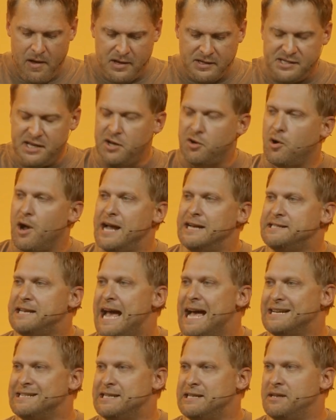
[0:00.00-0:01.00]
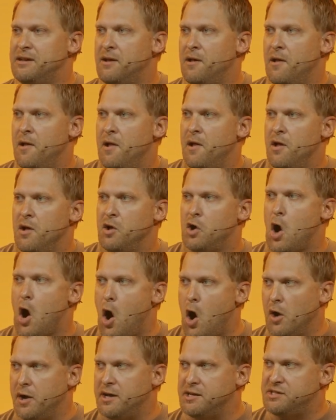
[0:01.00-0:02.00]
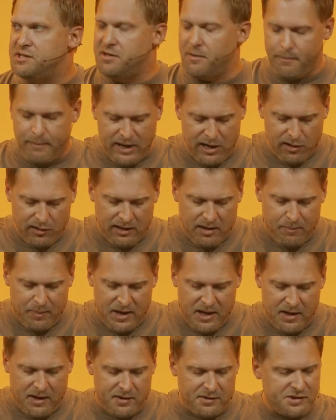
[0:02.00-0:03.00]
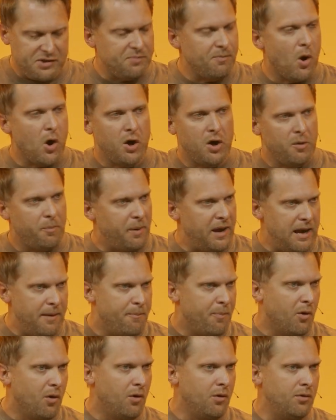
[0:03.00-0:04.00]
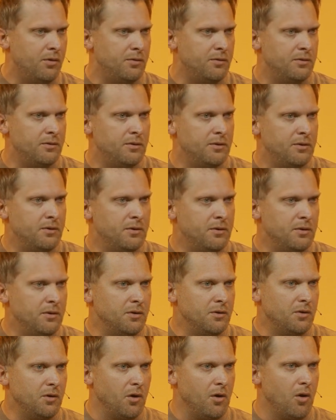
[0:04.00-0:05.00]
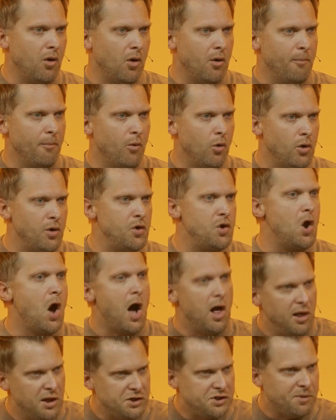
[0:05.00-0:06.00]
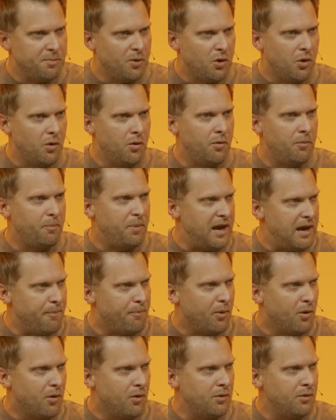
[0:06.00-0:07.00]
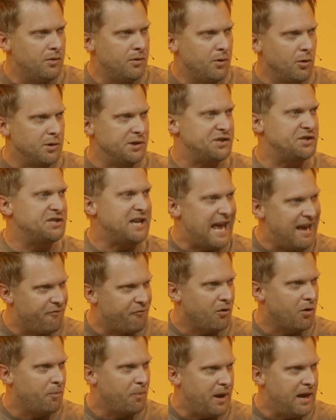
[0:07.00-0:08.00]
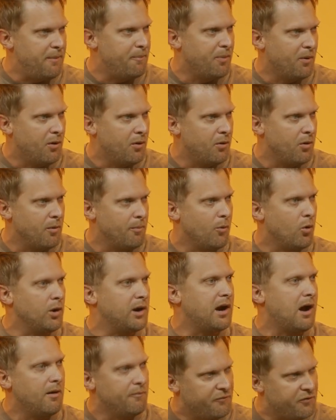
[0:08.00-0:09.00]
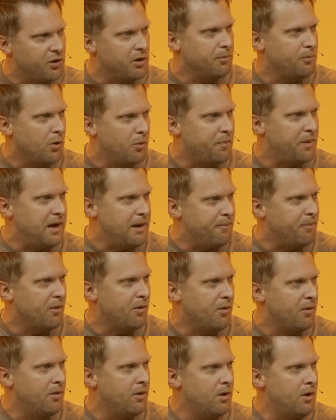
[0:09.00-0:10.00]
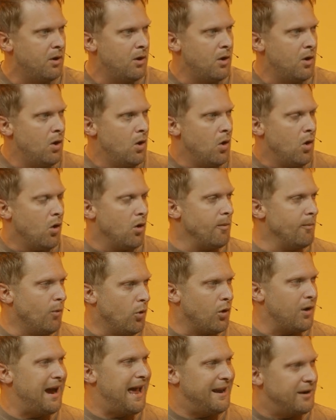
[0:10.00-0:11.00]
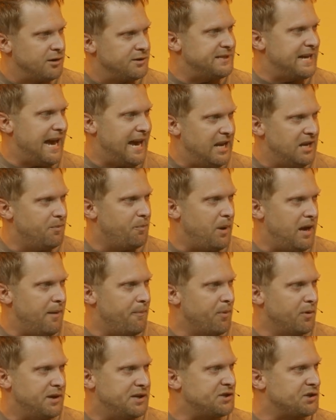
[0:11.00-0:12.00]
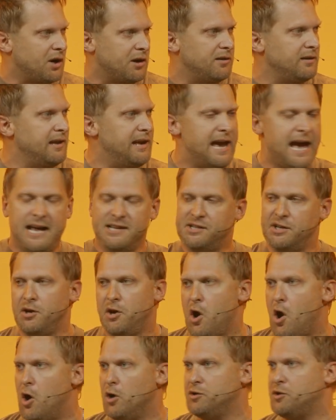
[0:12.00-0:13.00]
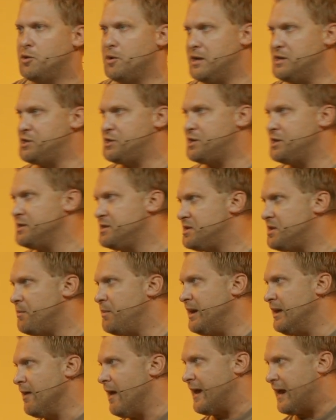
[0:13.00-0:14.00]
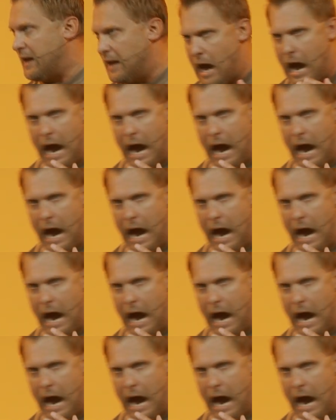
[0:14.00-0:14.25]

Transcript: See, Christ hasn't called us to merely be smarter people or, or more knowledgeable people or safer people or more comfortable people or more entertained people. He certainly hasn't called Christians to be like an